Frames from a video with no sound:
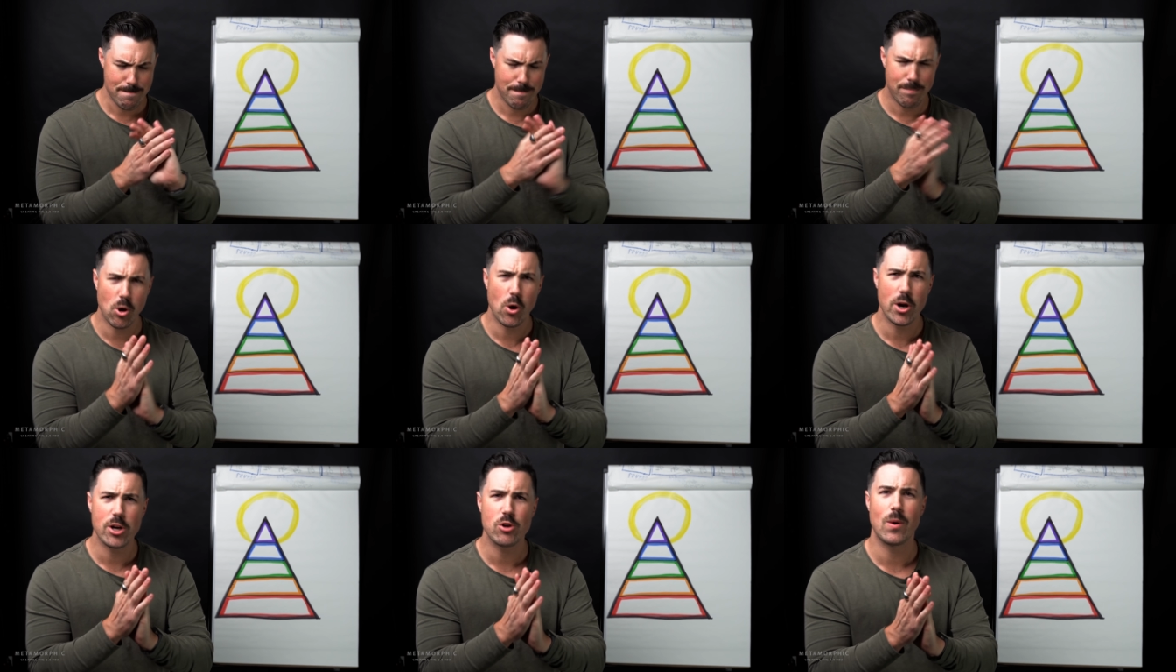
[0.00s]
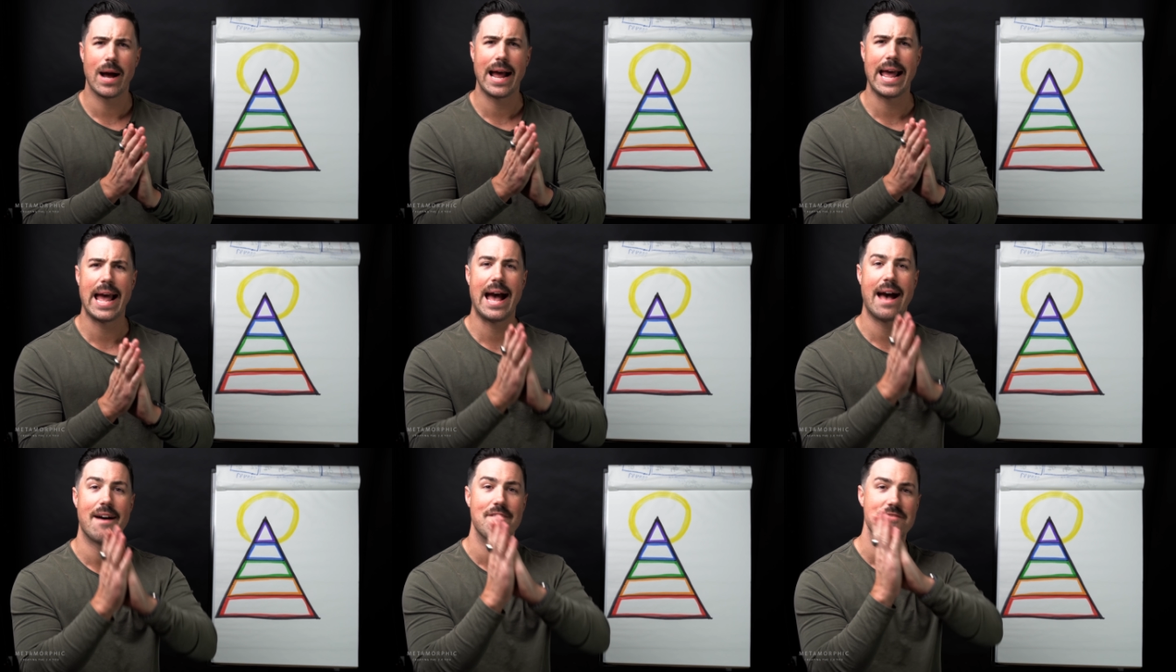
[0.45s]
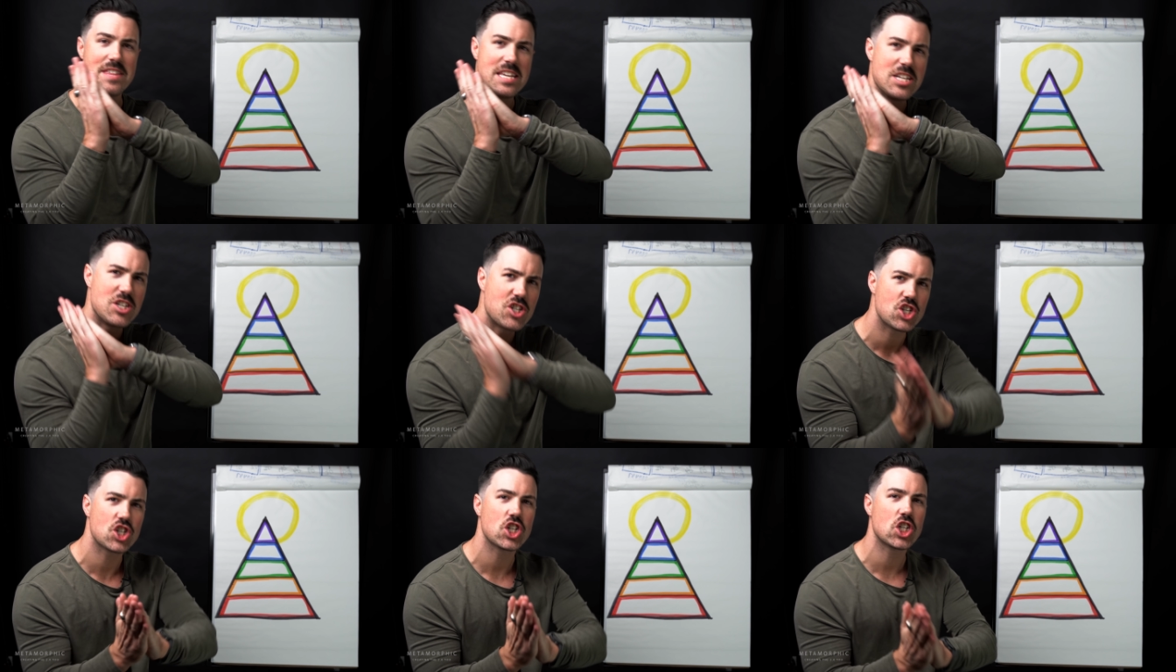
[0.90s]
boy do I have the
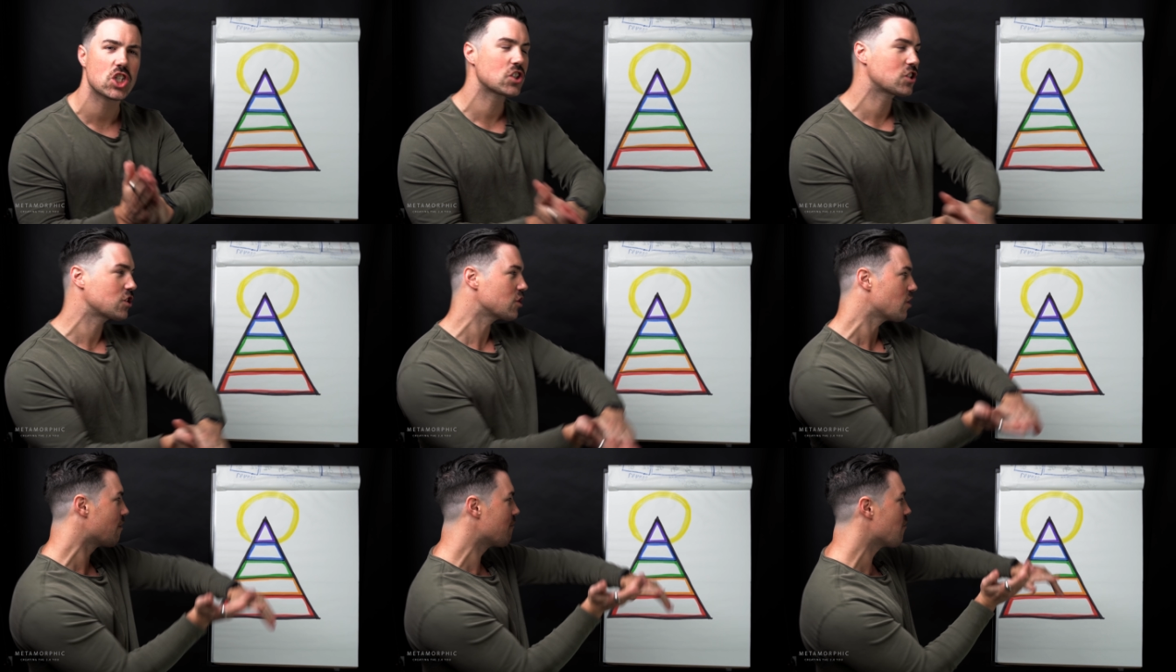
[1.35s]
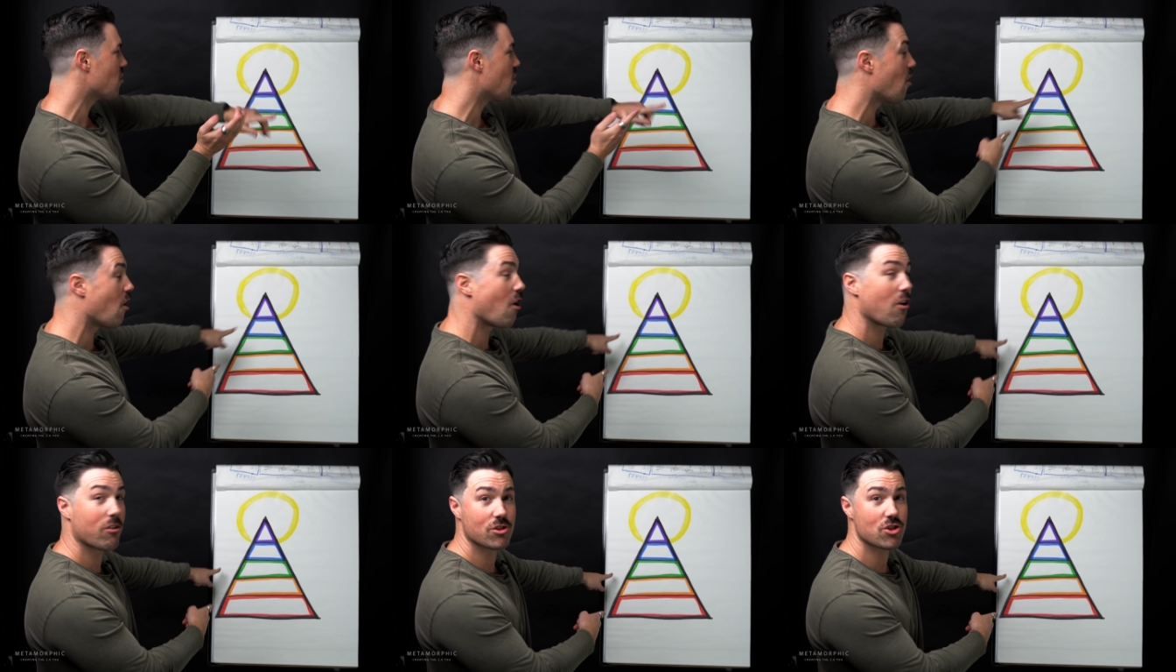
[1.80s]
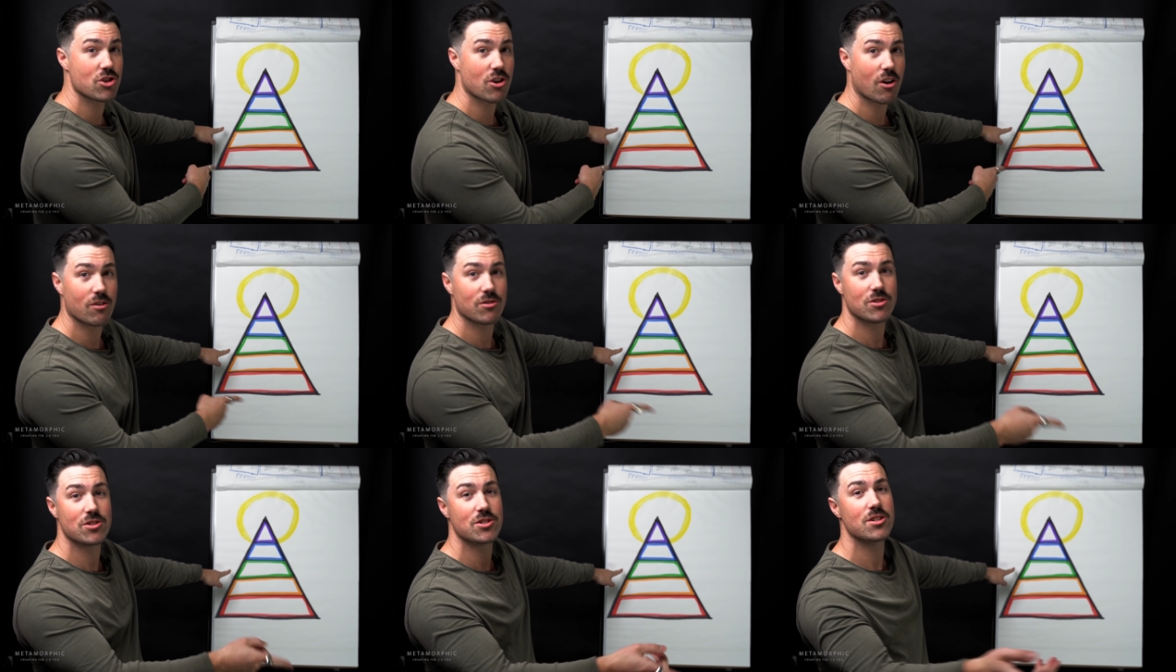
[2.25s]
charts of all
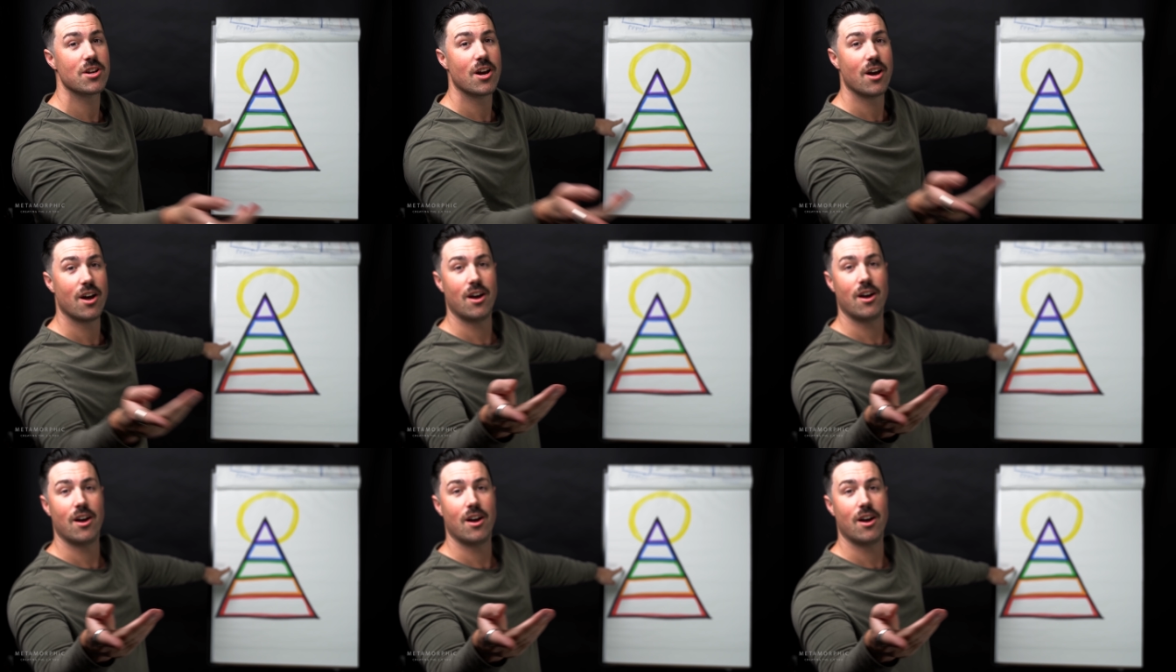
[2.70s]
charts